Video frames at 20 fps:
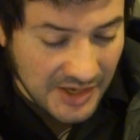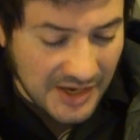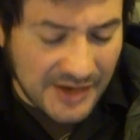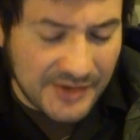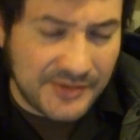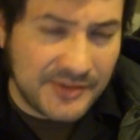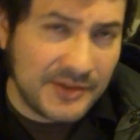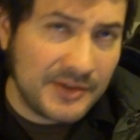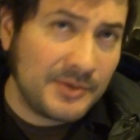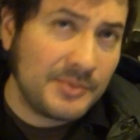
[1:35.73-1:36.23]

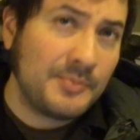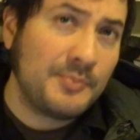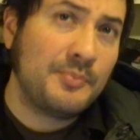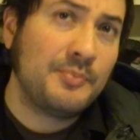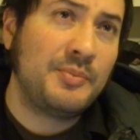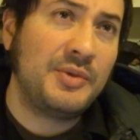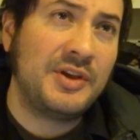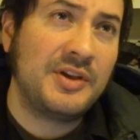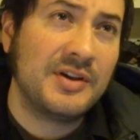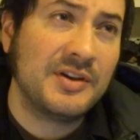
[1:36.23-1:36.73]
I think
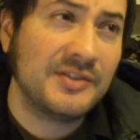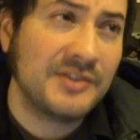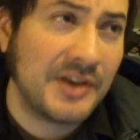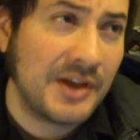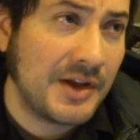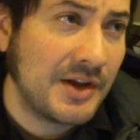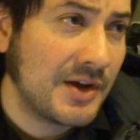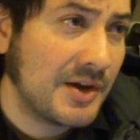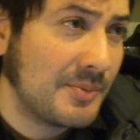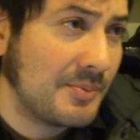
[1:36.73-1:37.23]
because
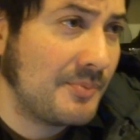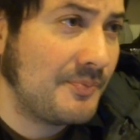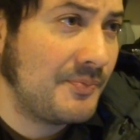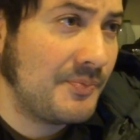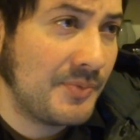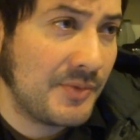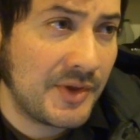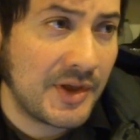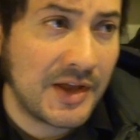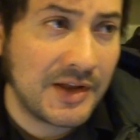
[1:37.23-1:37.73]
I got
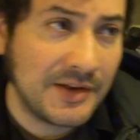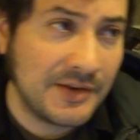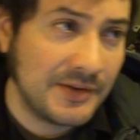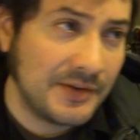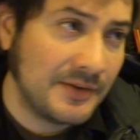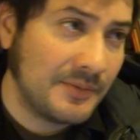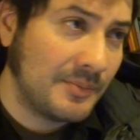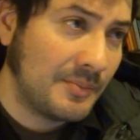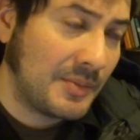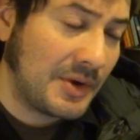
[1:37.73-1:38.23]

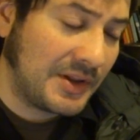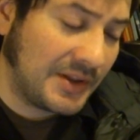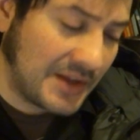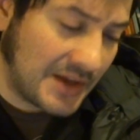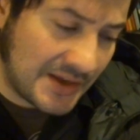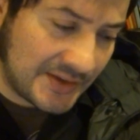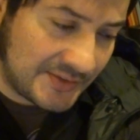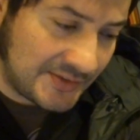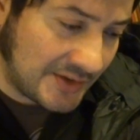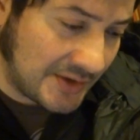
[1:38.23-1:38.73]
my
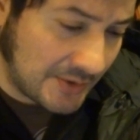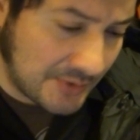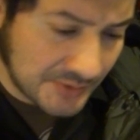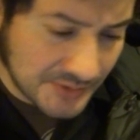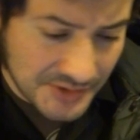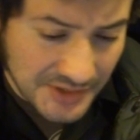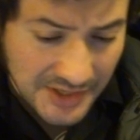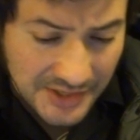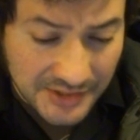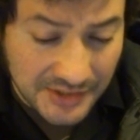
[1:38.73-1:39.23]
last
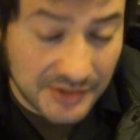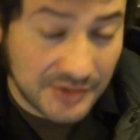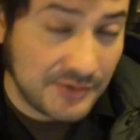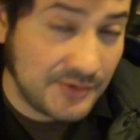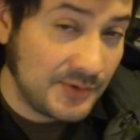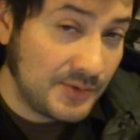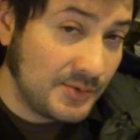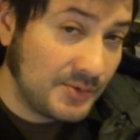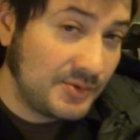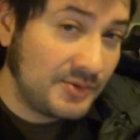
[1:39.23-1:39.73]
down
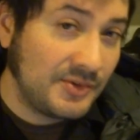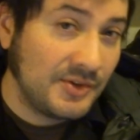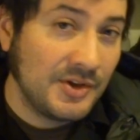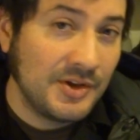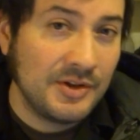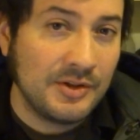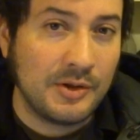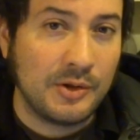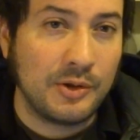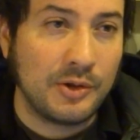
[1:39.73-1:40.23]
jacket used,
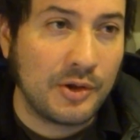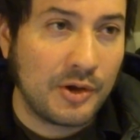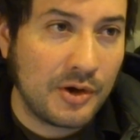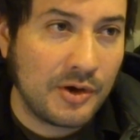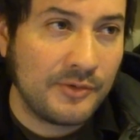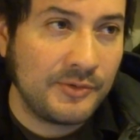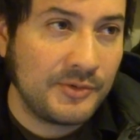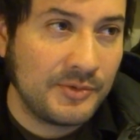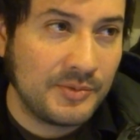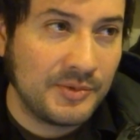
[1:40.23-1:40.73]
the
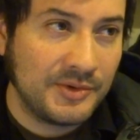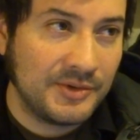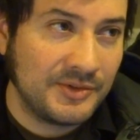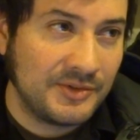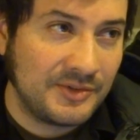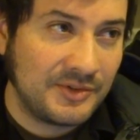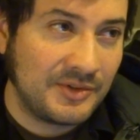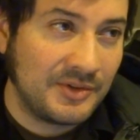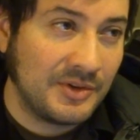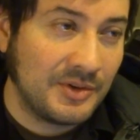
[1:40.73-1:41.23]
loft
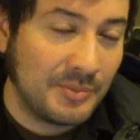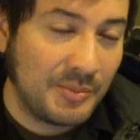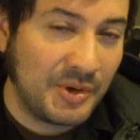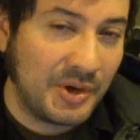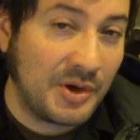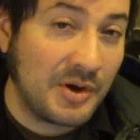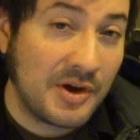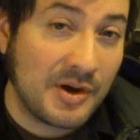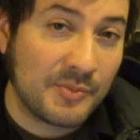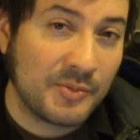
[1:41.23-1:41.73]
was a
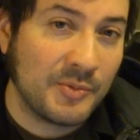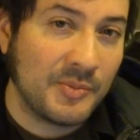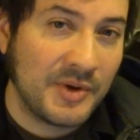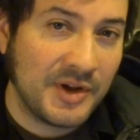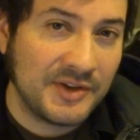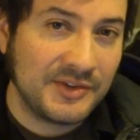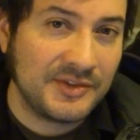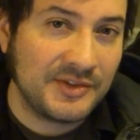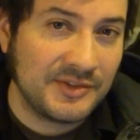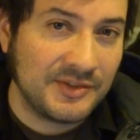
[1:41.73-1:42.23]
bit
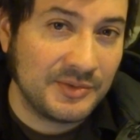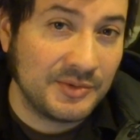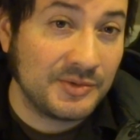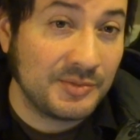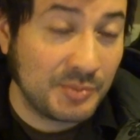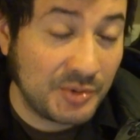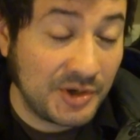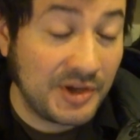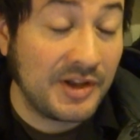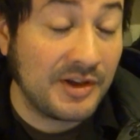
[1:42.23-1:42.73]
compromised because it
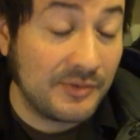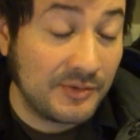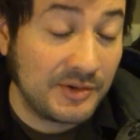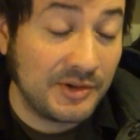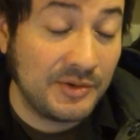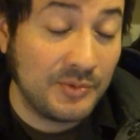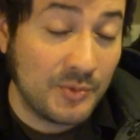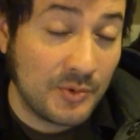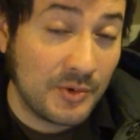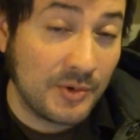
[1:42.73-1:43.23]
was pretty
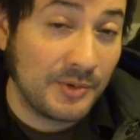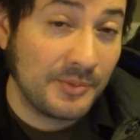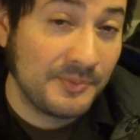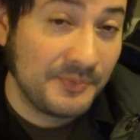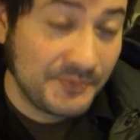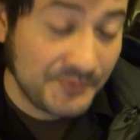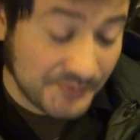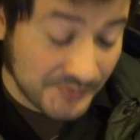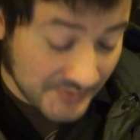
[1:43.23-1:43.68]
heavily worn.